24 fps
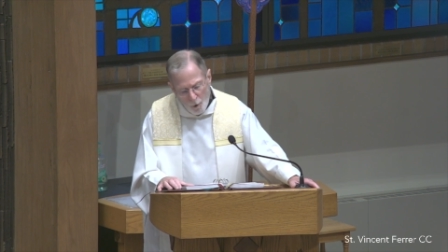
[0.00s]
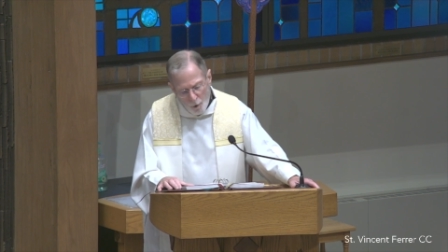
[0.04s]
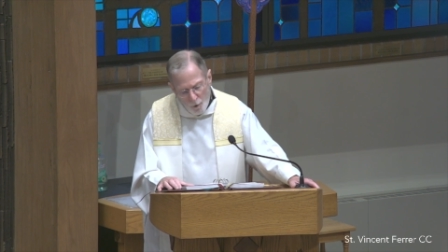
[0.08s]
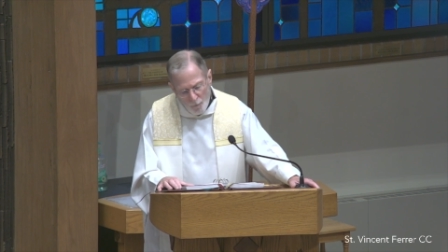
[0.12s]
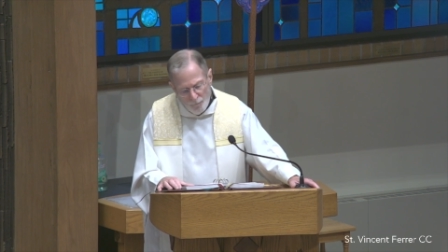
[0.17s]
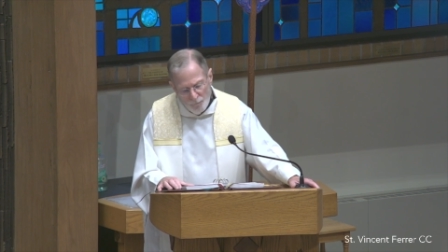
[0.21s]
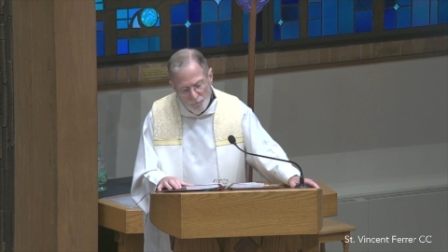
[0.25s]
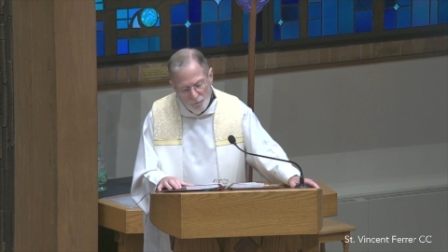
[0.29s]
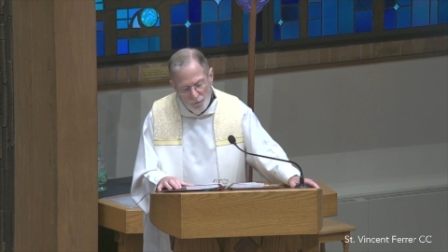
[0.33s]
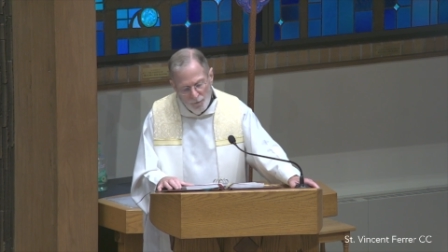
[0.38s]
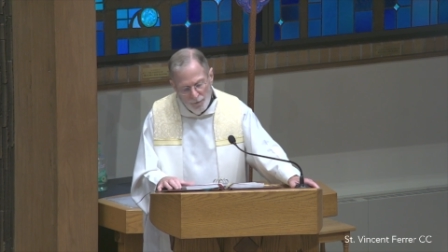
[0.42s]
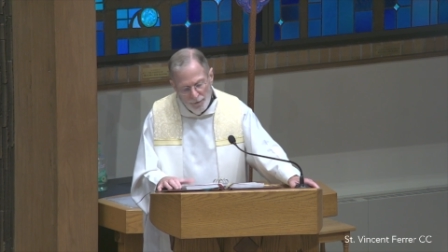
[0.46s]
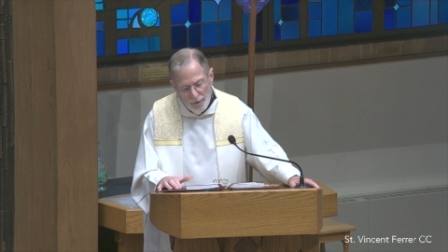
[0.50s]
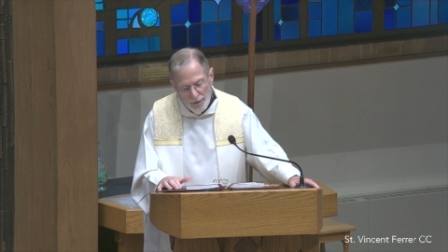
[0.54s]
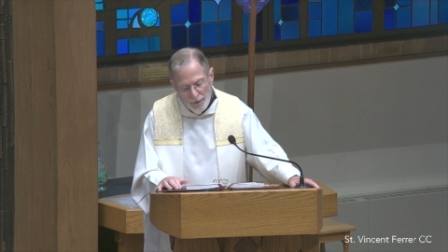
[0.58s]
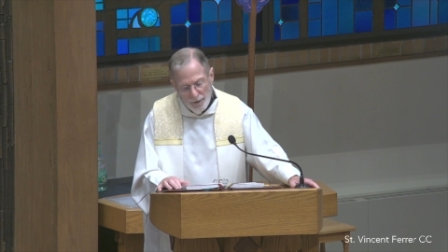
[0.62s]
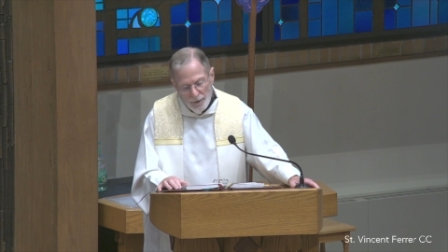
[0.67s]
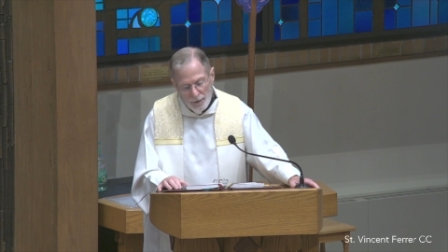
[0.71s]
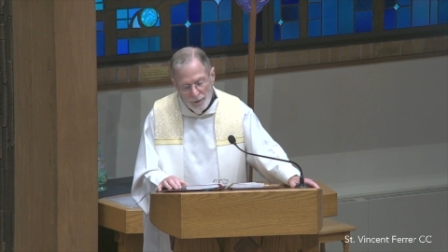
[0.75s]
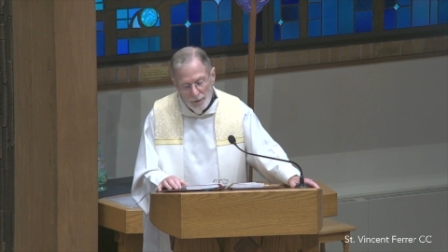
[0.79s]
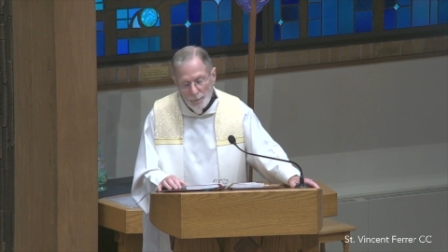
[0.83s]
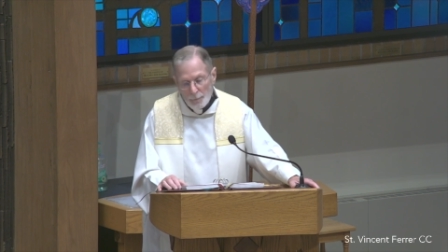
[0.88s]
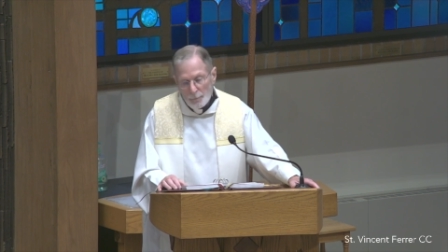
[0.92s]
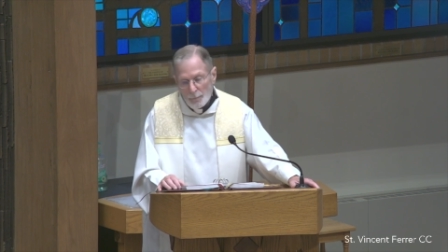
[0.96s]

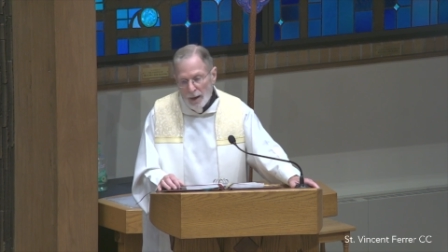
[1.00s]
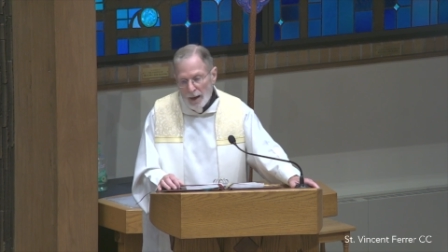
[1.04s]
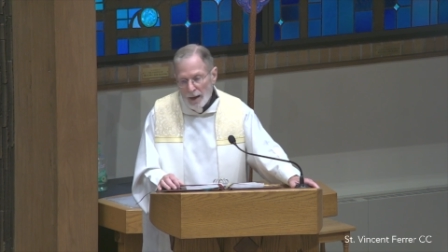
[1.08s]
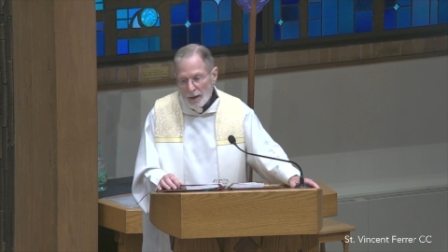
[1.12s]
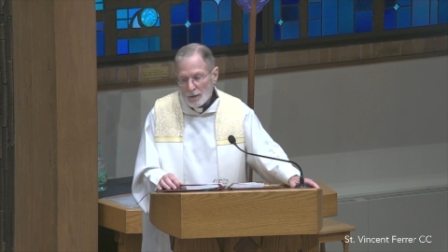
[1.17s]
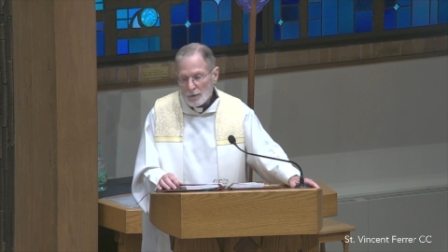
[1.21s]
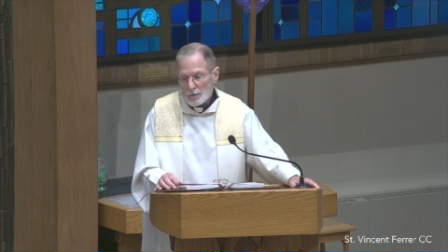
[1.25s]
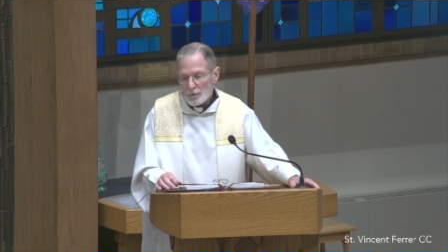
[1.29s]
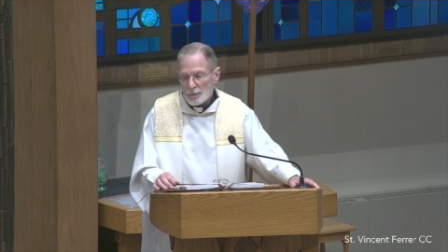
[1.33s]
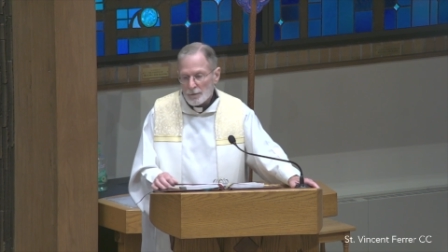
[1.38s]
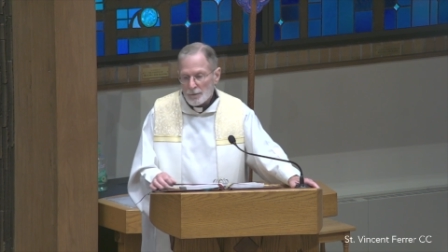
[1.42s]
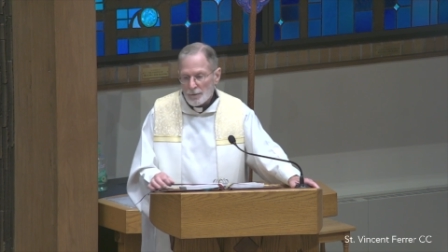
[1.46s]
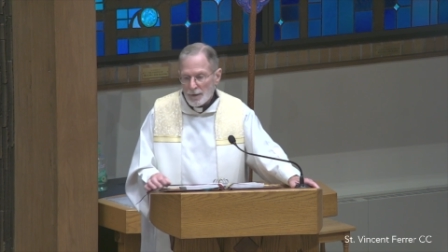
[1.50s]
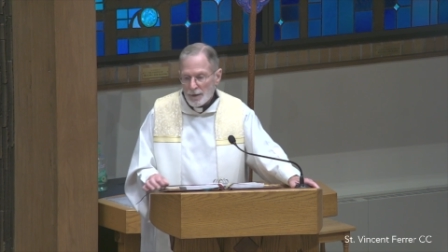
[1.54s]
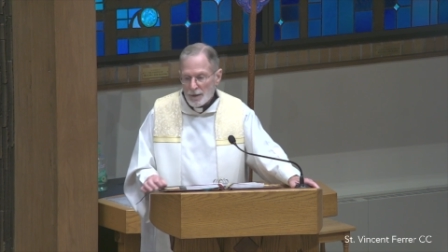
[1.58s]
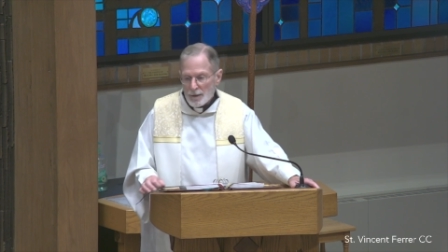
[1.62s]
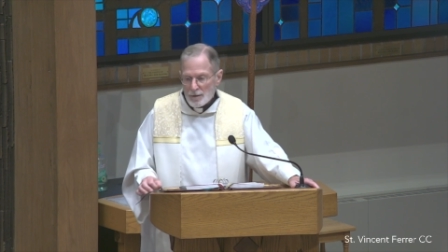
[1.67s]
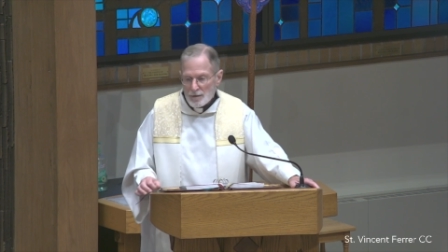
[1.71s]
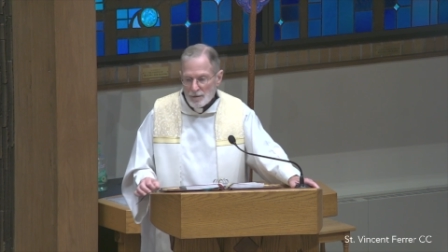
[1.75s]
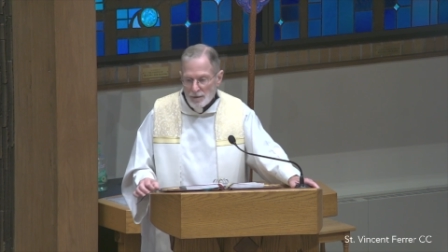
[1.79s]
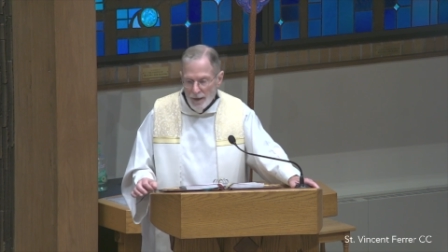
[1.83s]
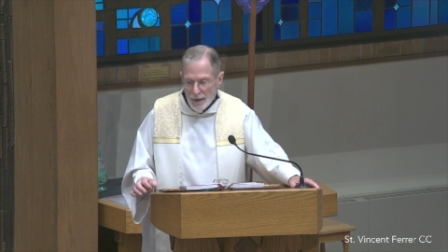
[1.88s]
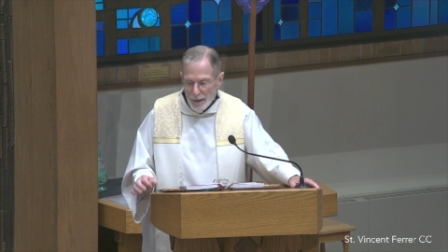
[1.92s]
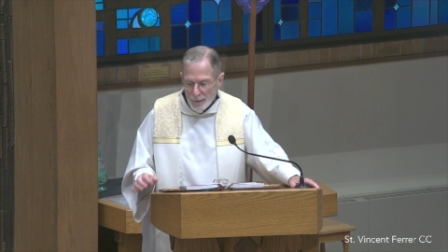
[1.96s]
hopefully in the model and
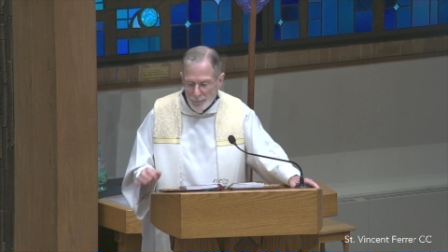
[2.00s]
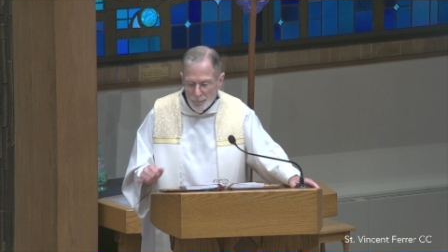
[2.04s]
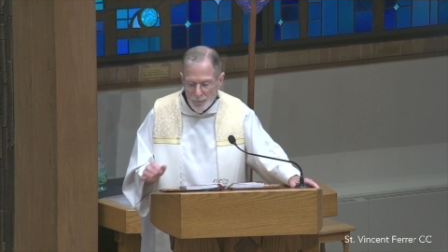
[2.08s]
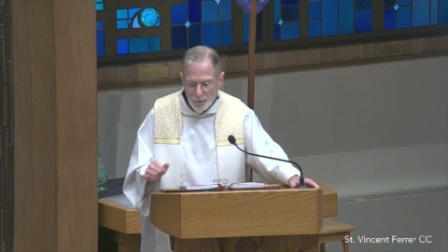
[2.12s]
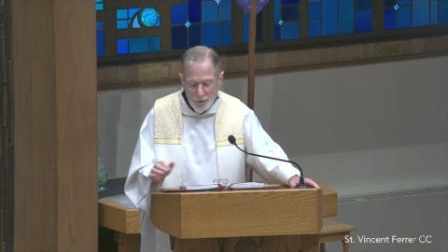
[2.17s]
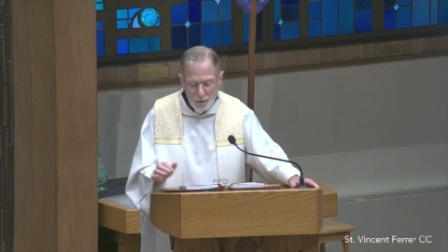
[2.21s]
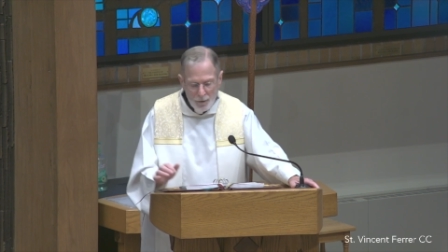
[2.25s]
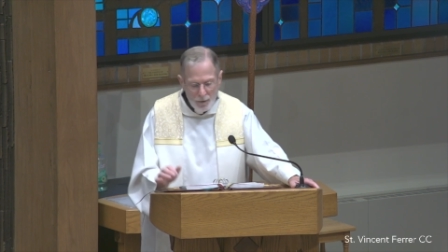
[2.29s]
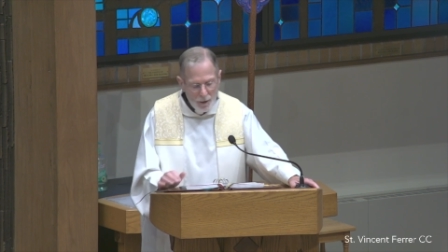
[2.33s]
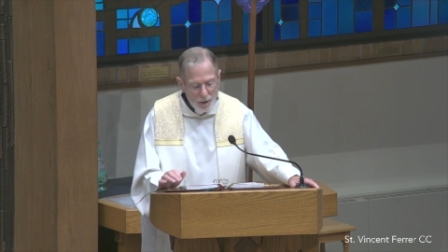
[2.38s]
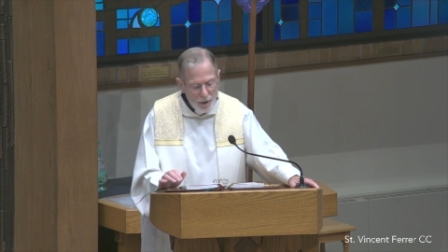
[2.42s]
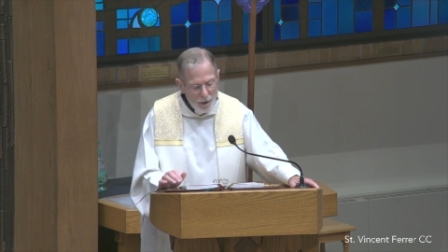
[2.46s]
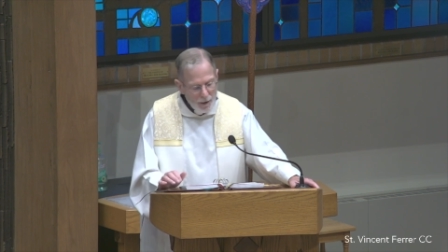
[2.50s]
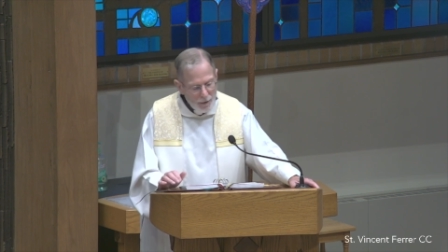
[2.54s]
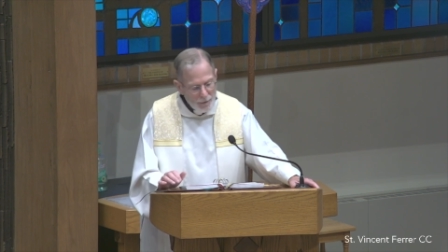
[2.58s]
the example